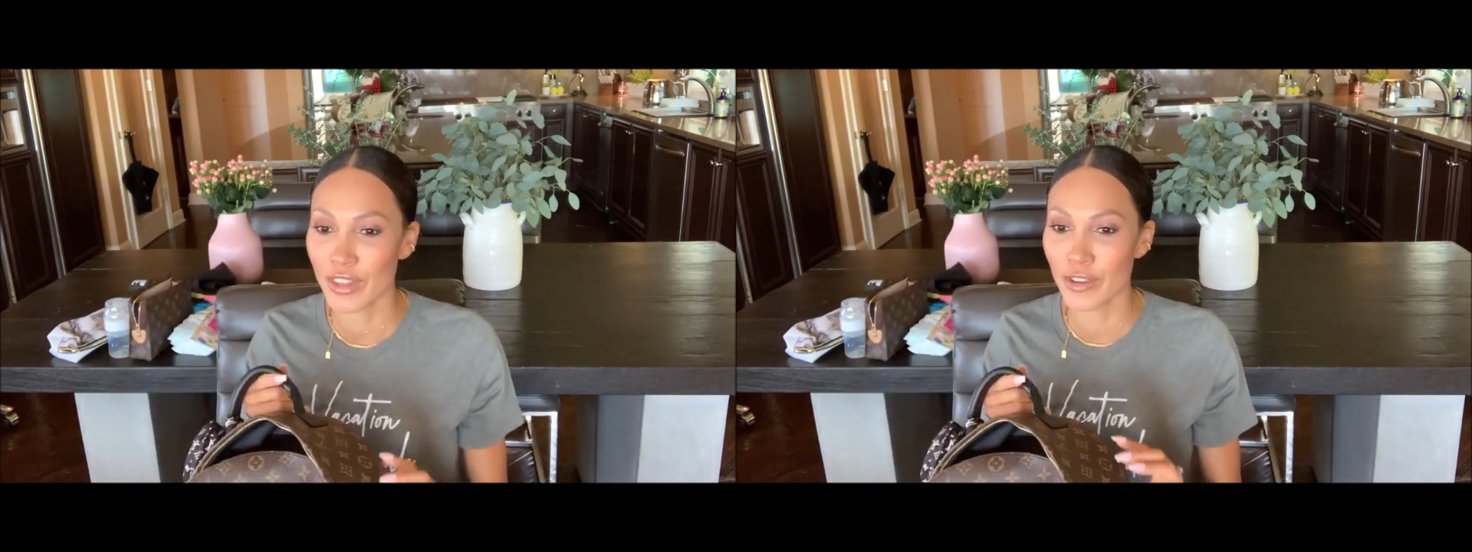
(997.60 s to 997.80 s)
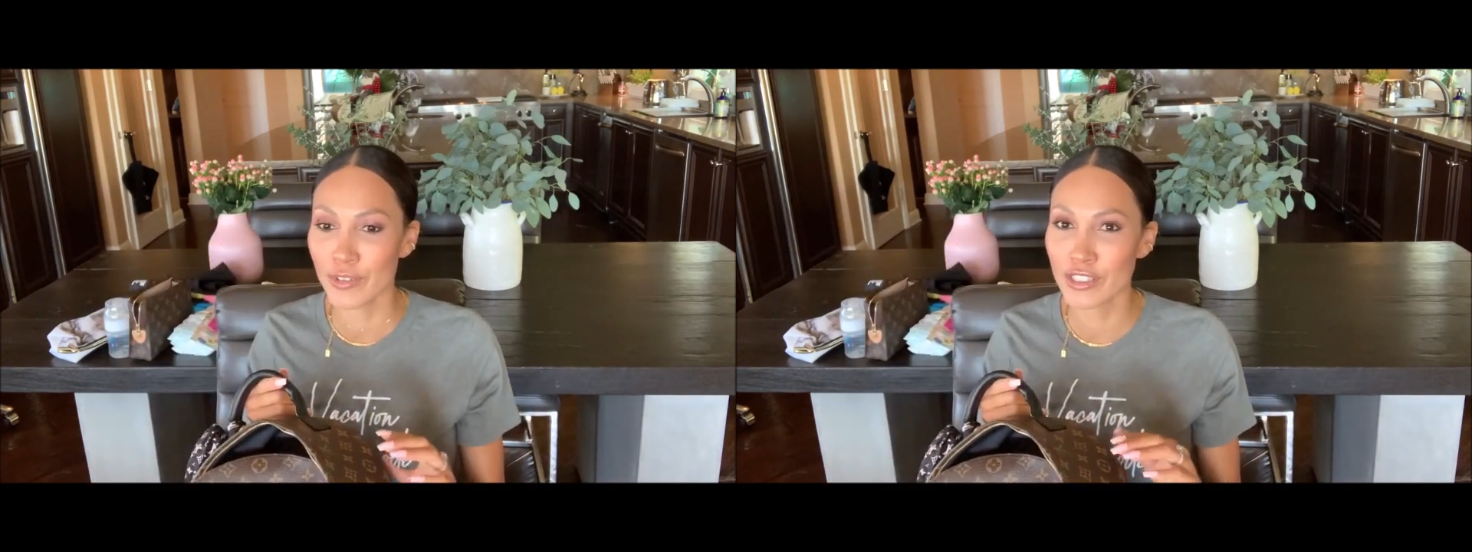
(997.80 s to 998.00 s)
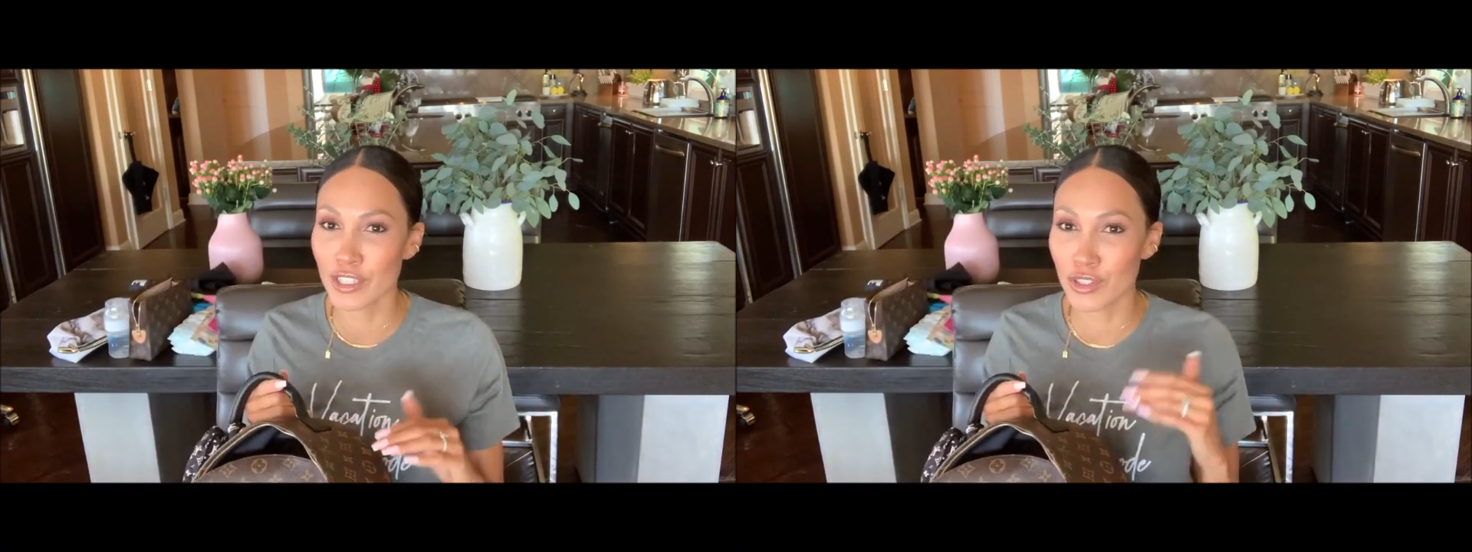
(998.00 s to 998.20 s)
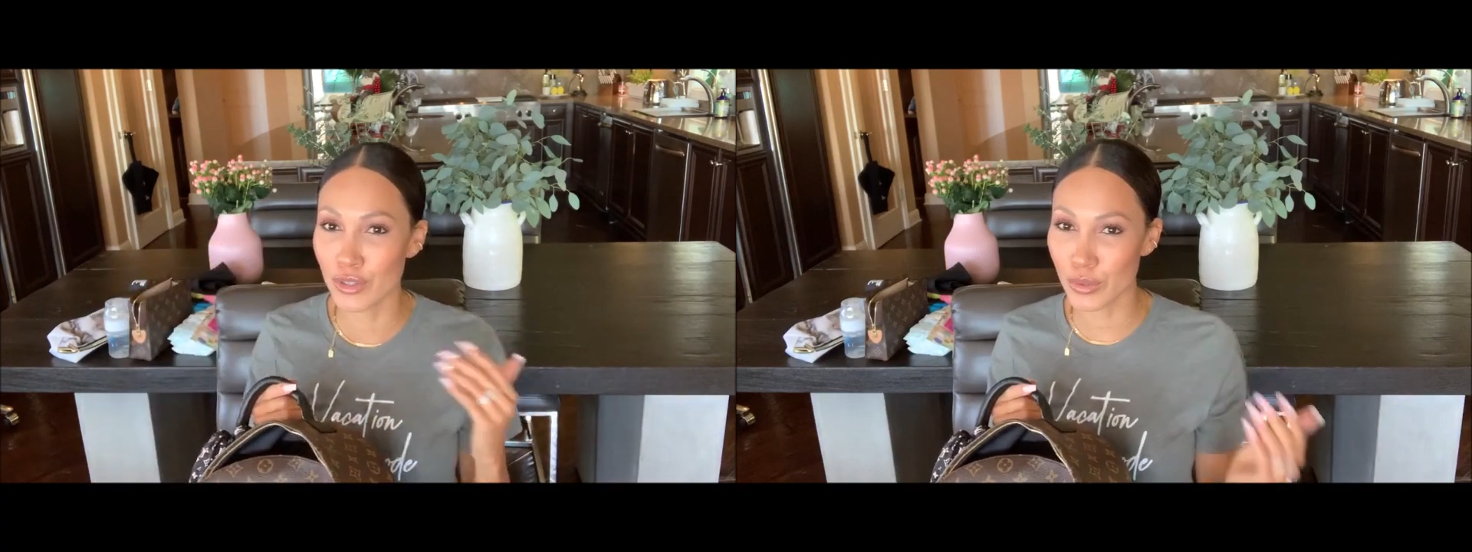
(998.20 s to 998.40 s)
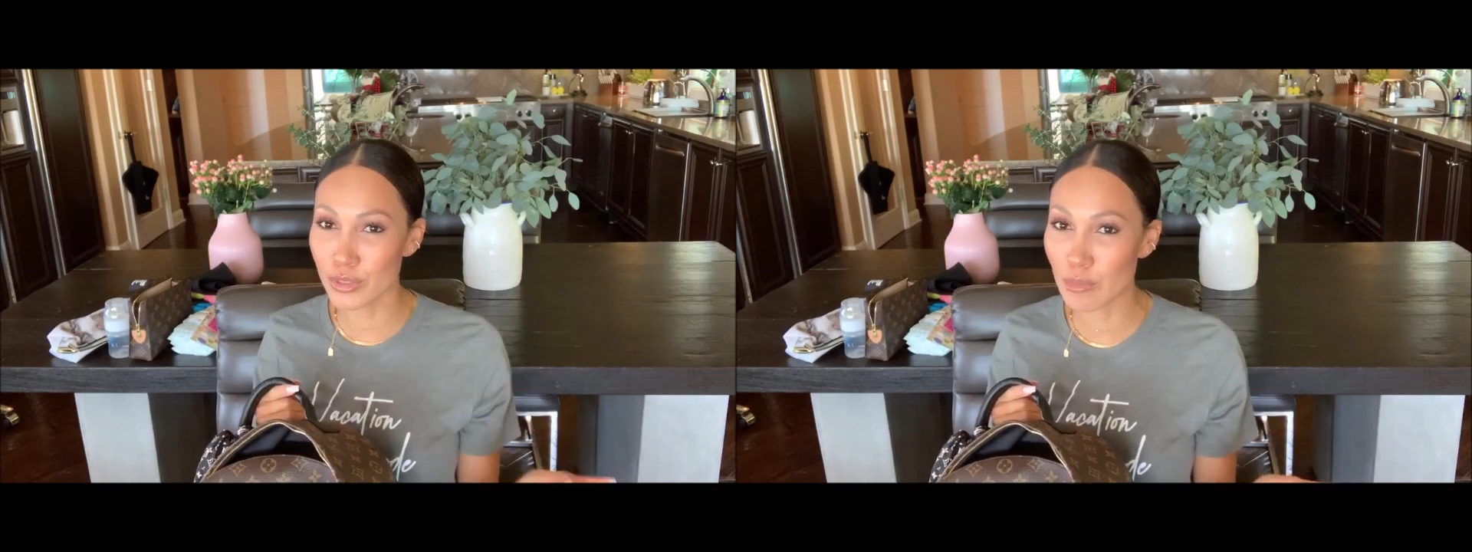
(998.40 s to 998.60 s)
if it's a
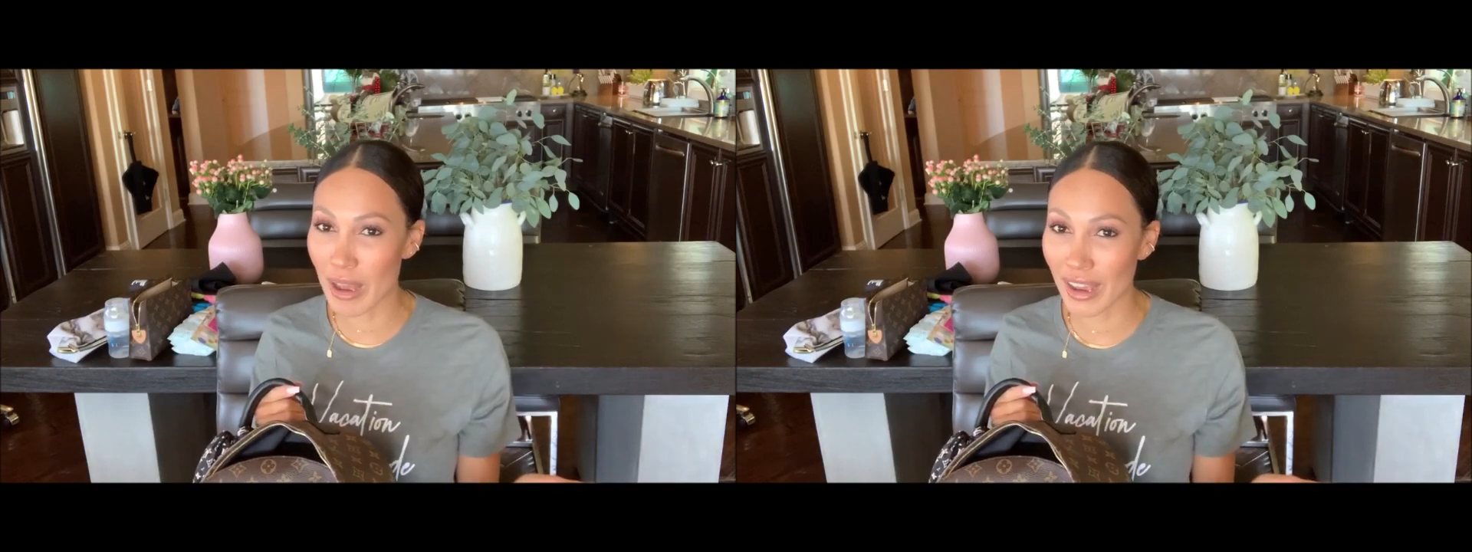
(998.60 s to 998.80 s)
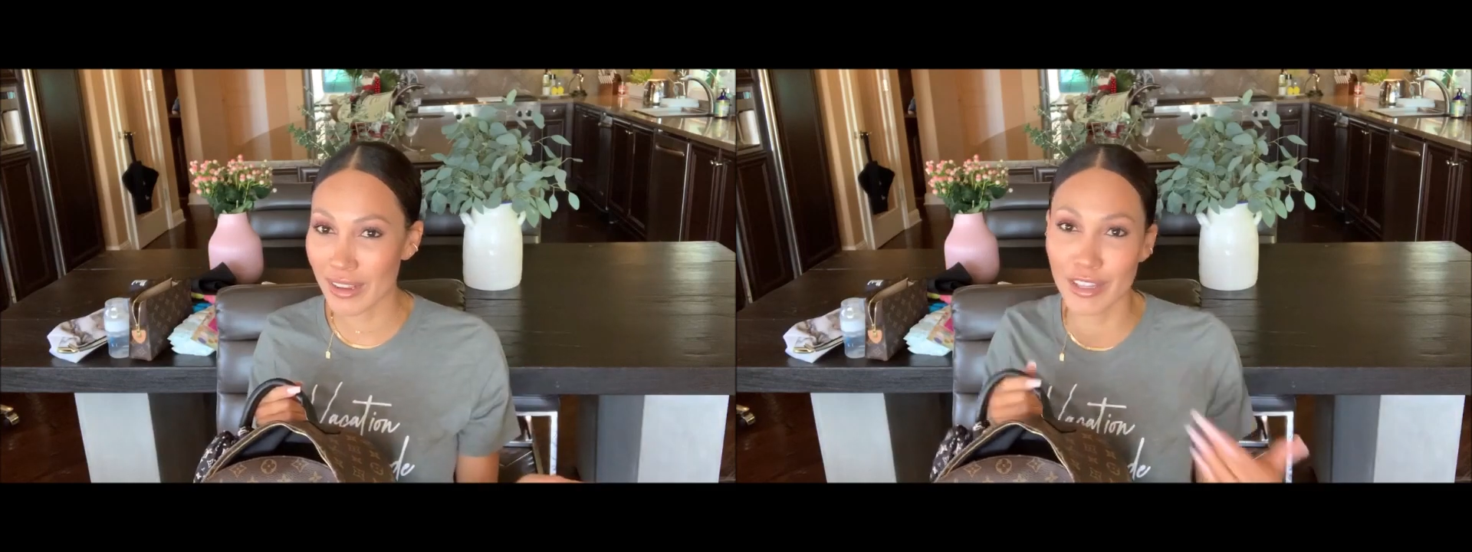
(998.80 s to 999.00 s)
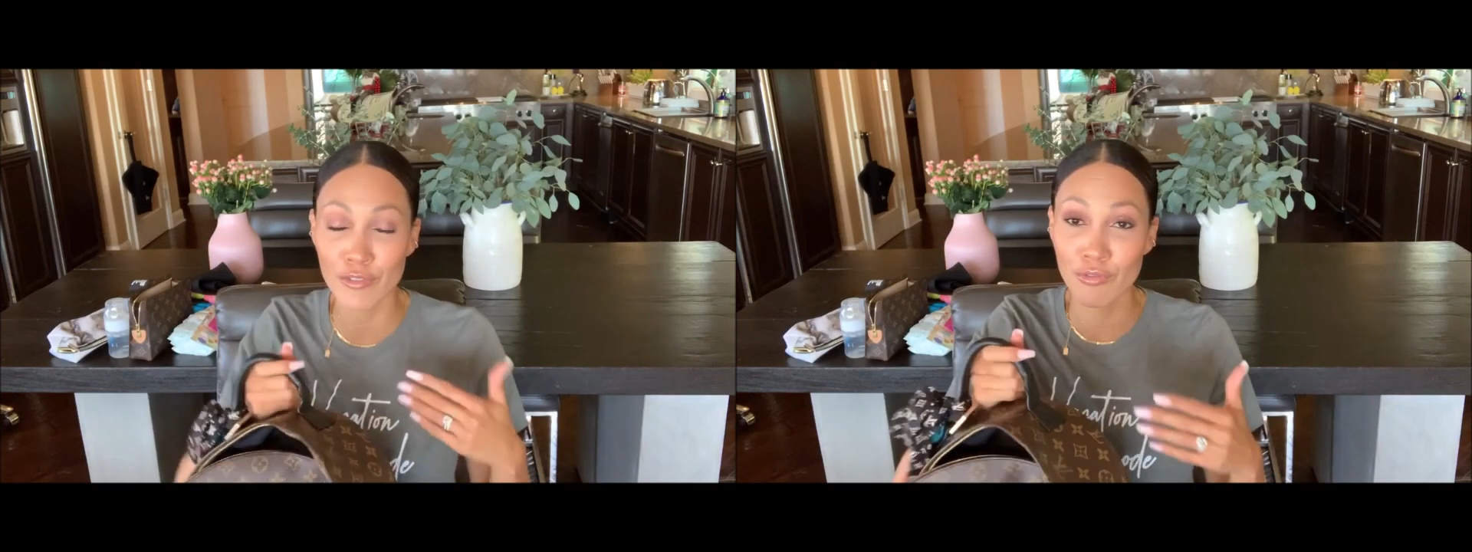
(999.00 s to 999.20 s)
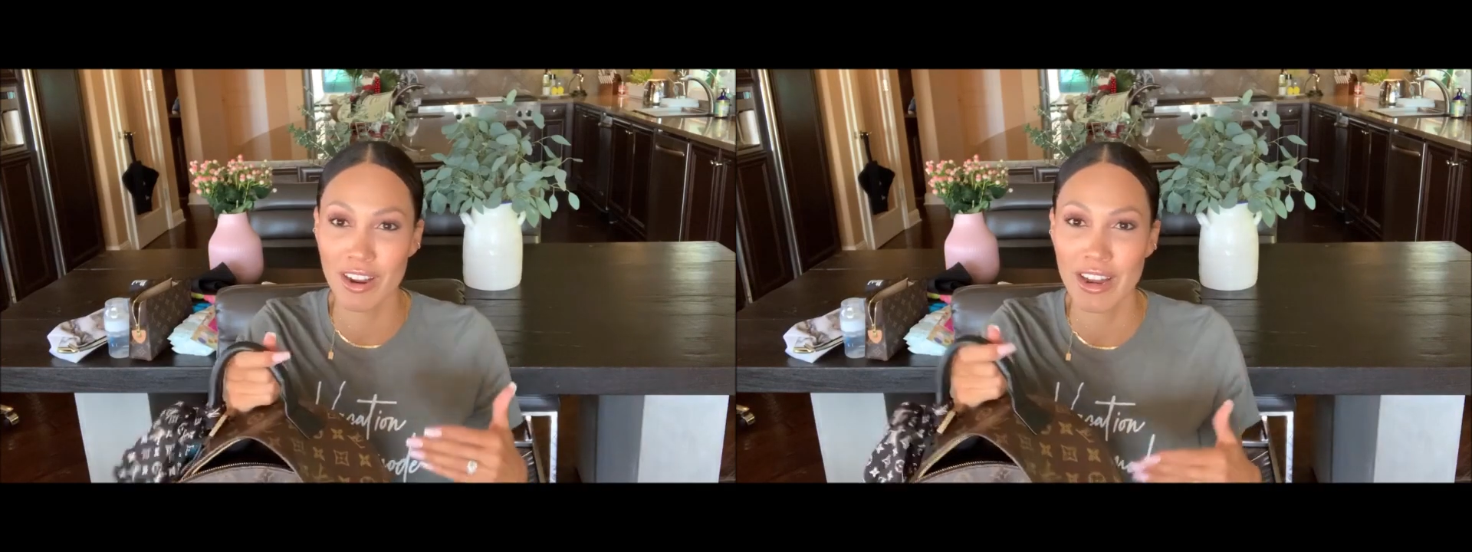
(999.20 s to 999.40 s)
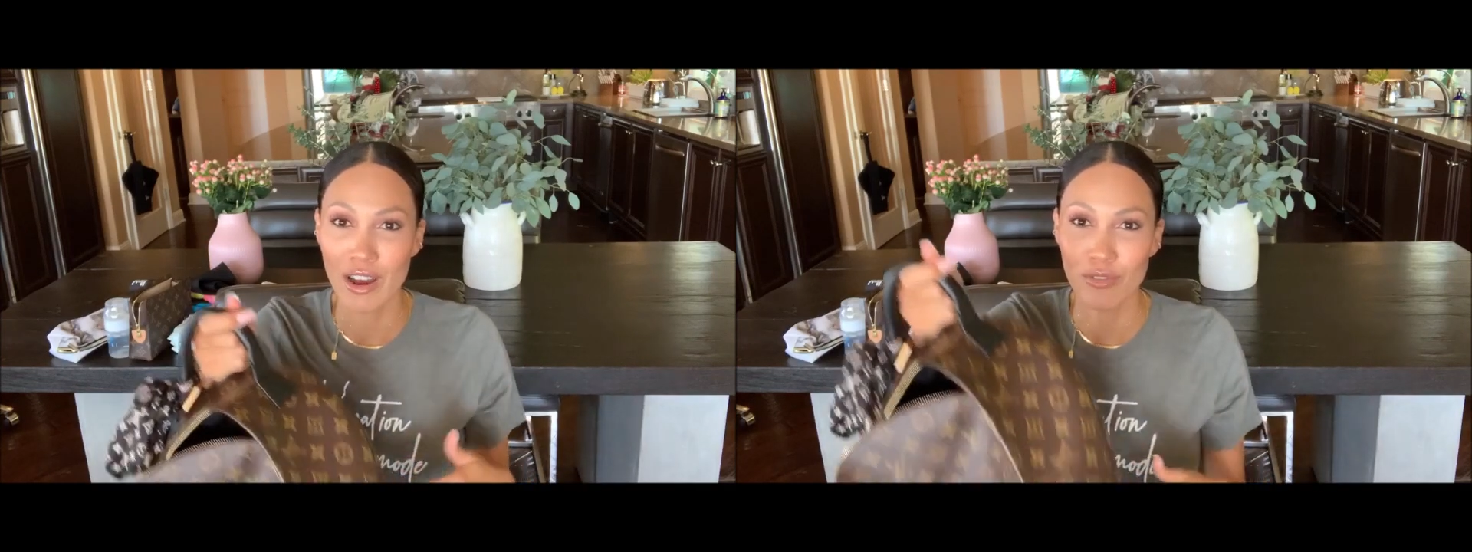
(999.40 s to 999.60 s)
used bag, like
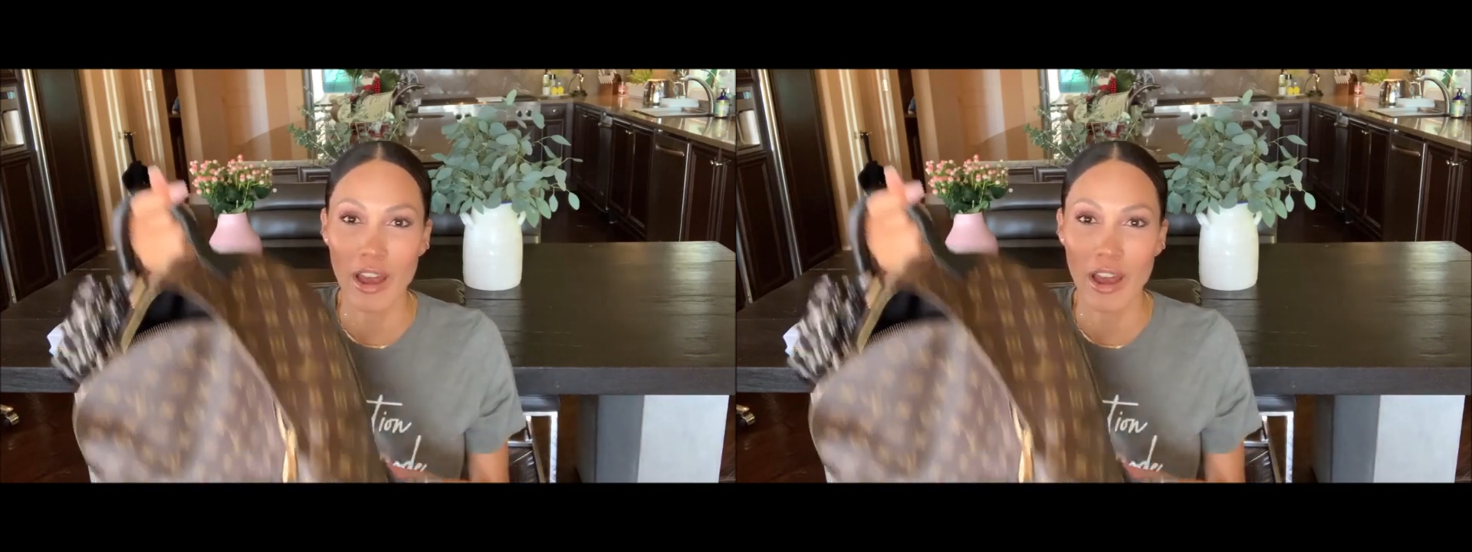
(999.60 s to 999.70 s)
right now,